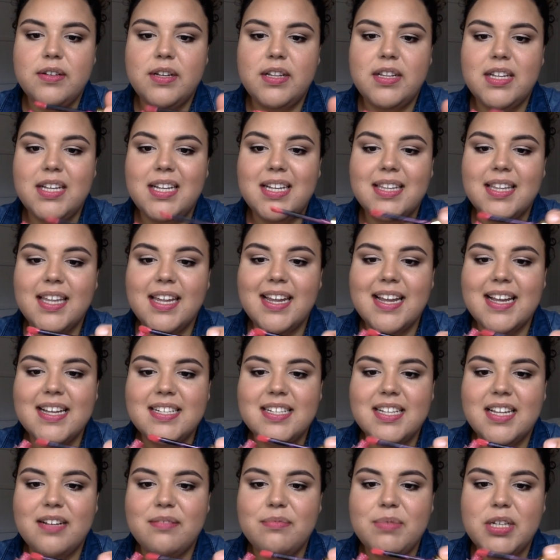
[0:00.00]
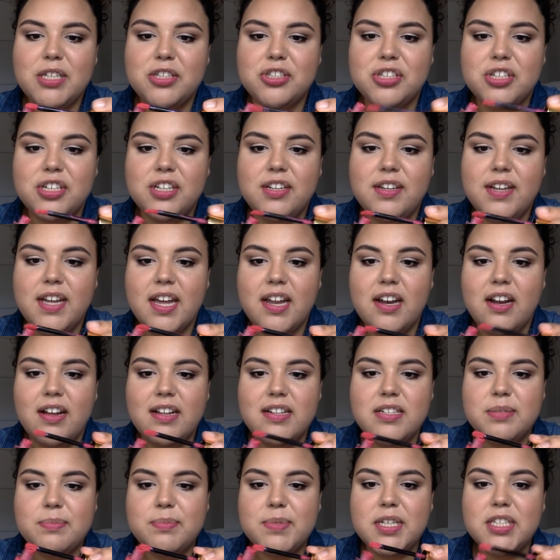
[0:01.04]
And then, like I said, make sure you get
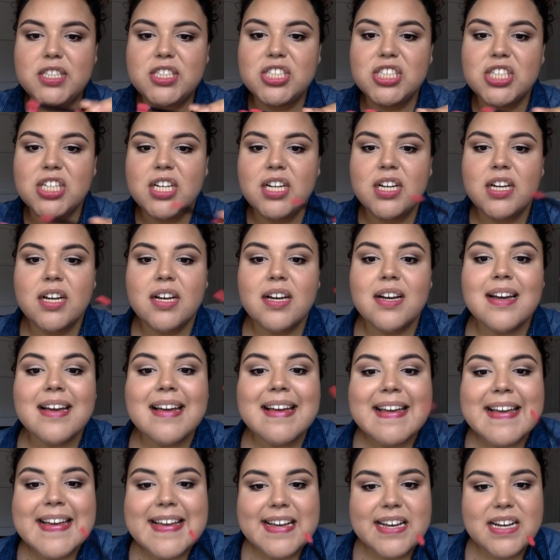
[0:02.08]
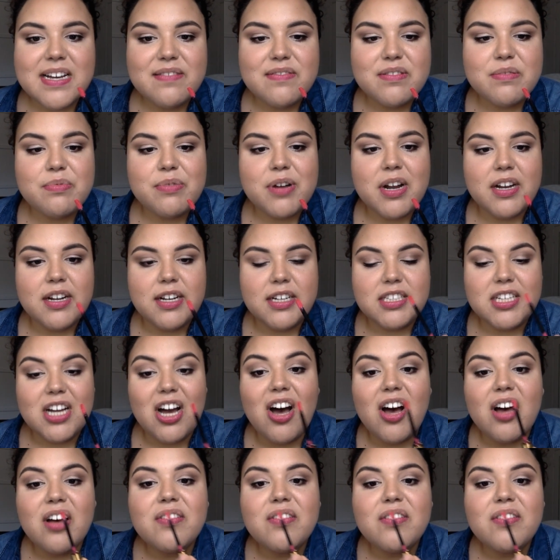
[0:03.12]
as much of the product off.